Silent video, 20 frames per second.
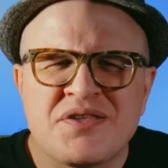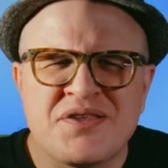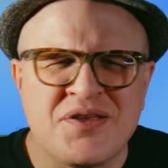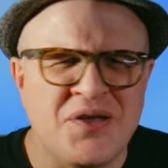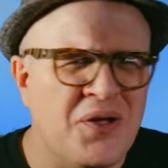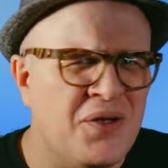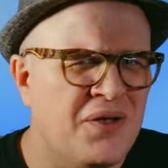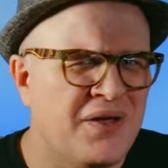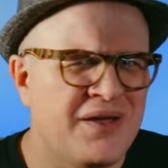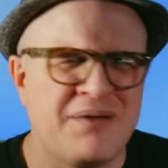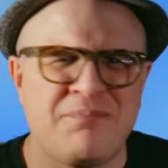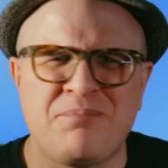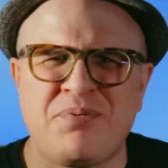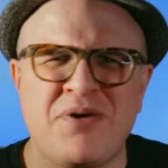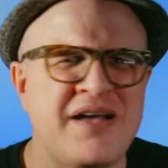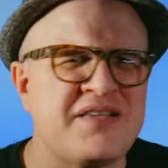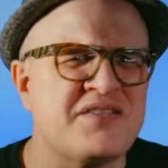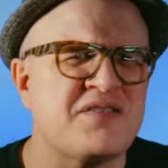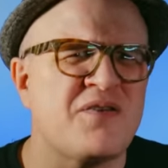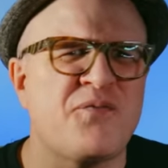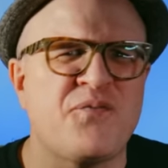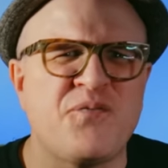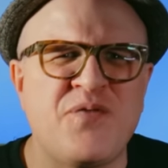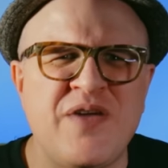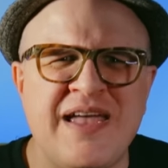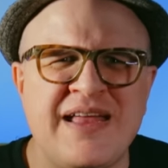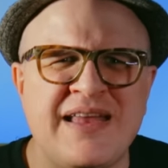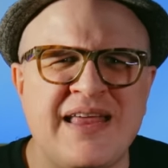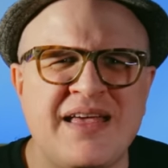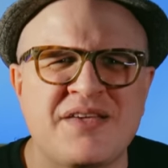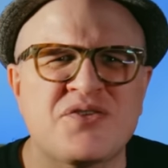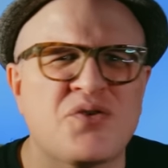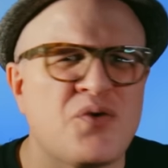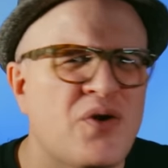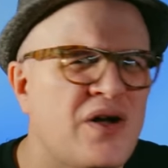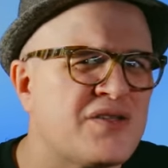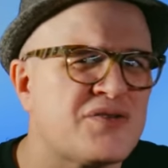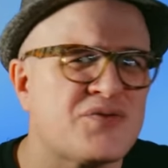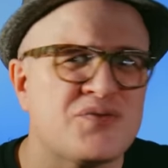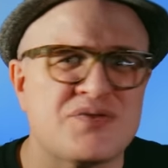Still, an impressive feat as
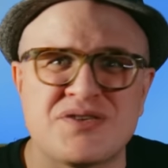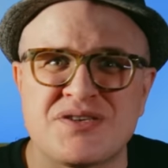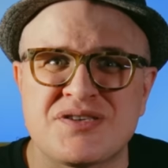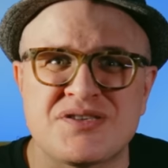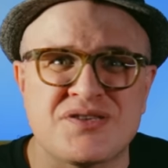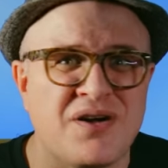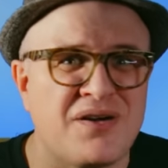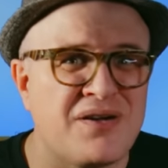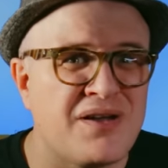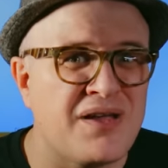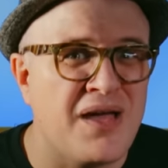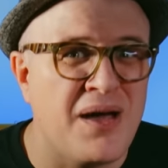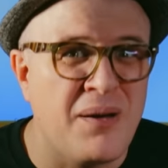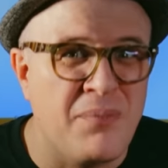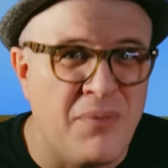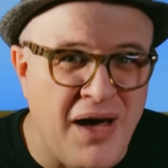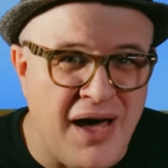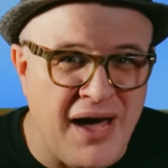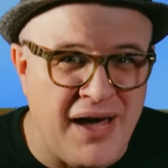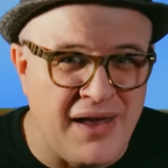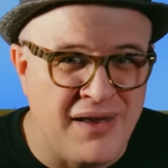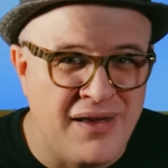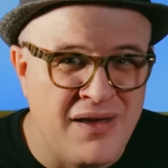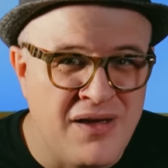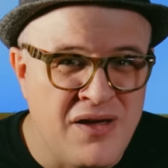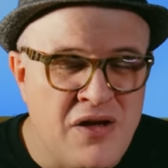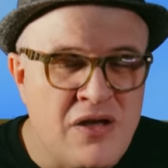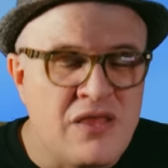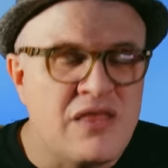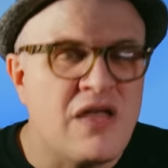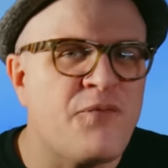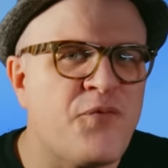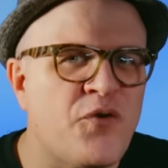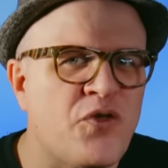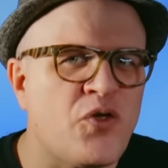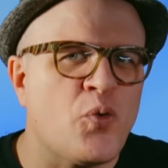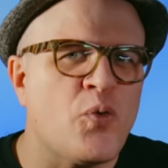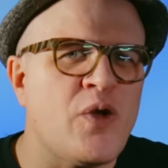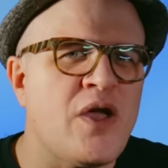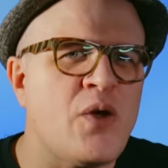grunge was just starting to come on. Now,
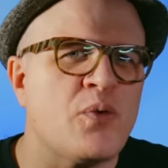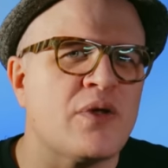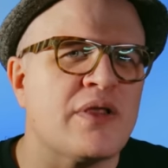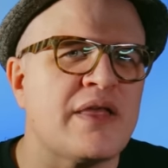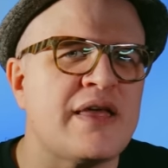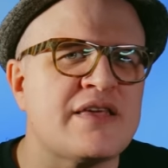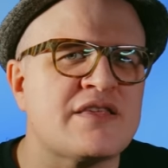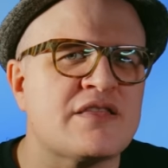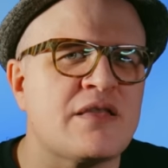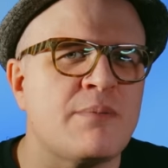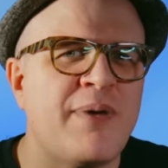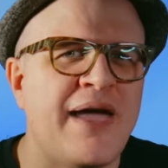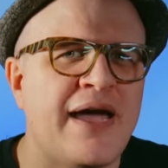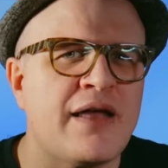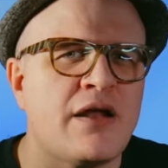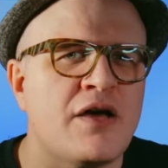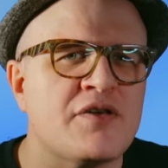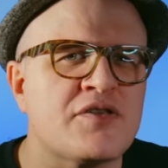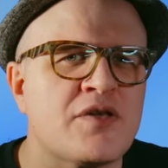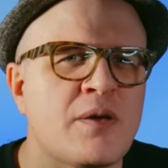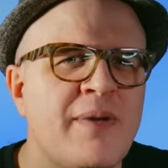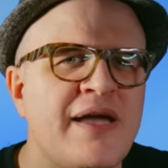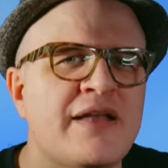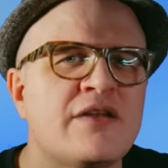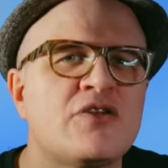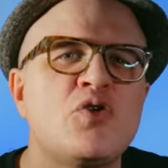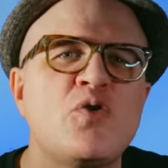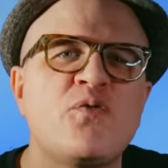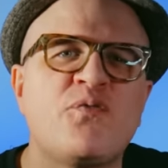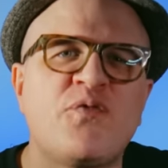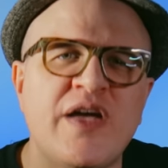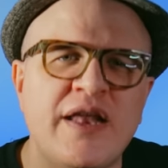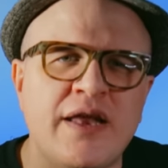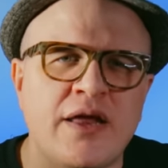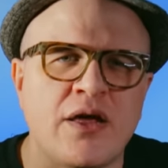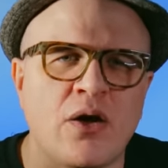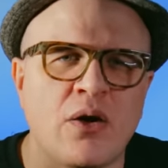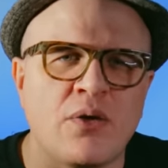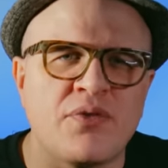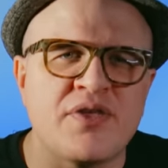for the re release, the band also made a new
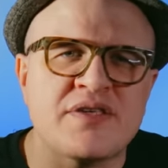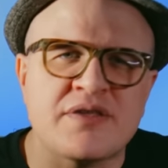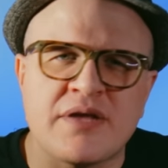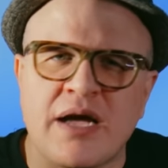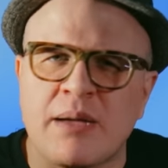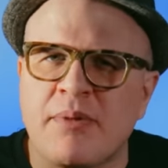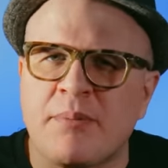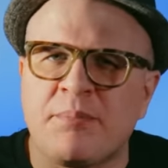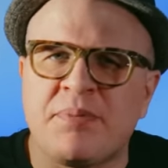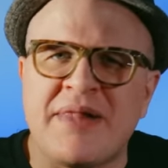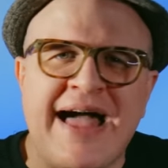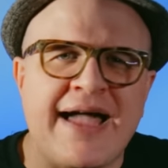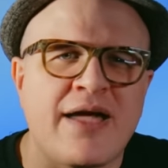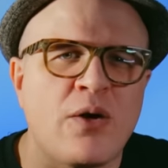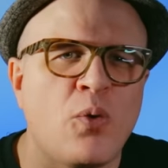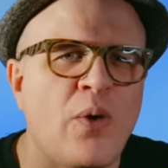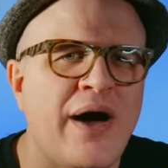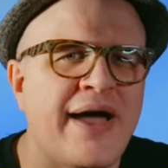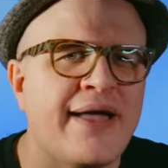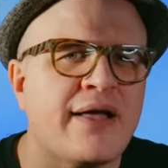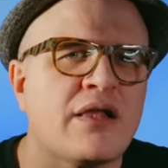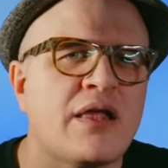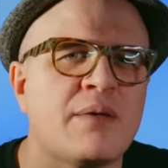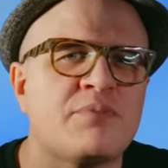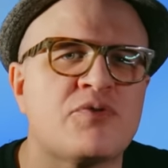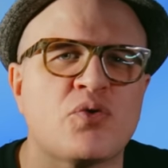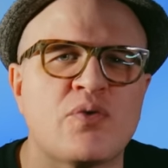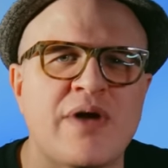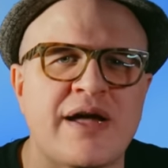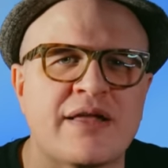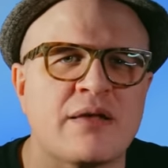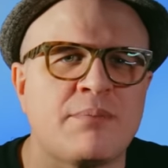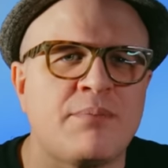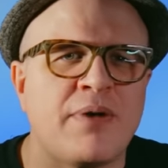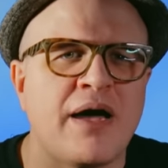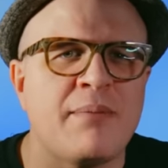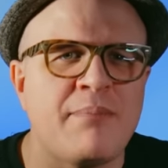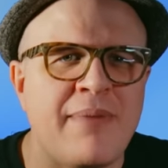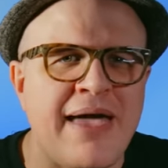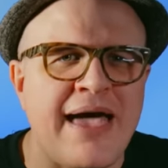video, this time a black and white clip directed
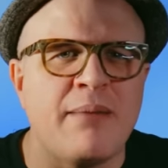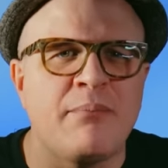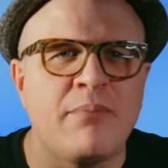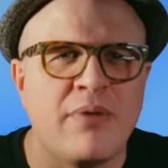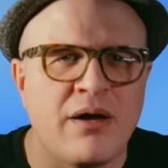by Matt